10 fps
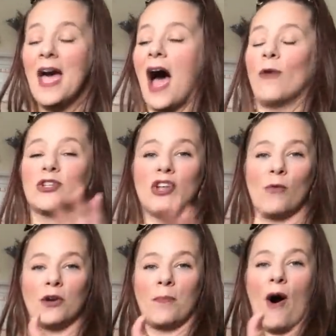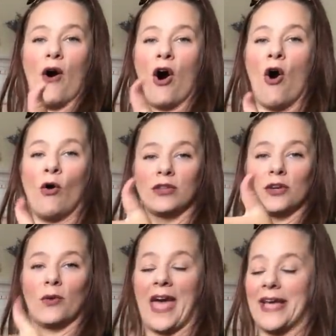I wish I would have bought a whole
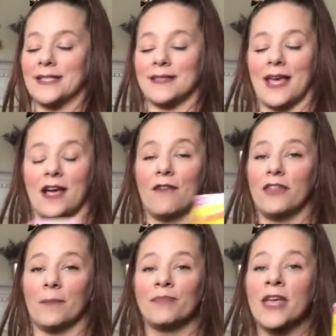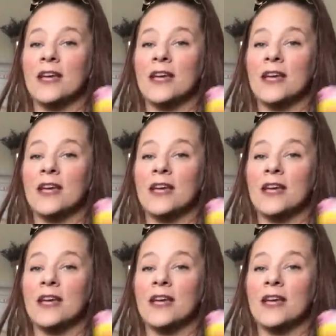little case thing of them,